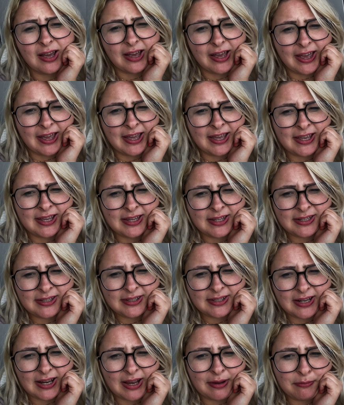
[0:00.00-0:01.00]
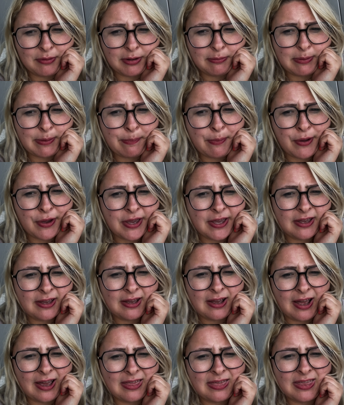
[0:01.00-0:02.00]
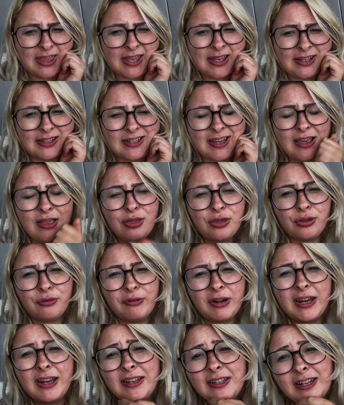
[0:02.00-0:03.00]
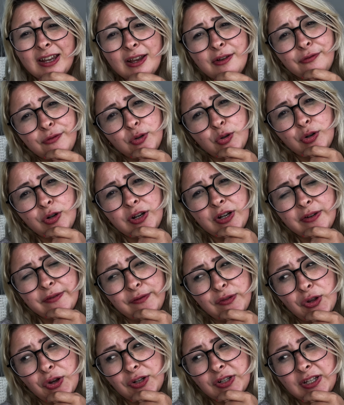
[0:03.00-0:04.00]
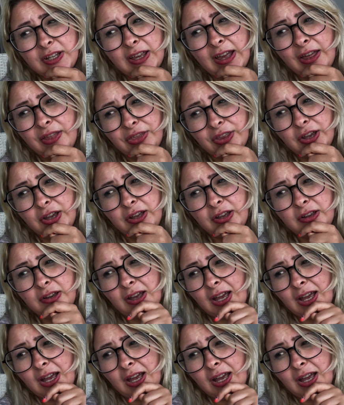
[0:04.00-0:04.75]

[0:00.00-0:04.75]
And I'm going to be putting, I think, day three and day four in a vlog together.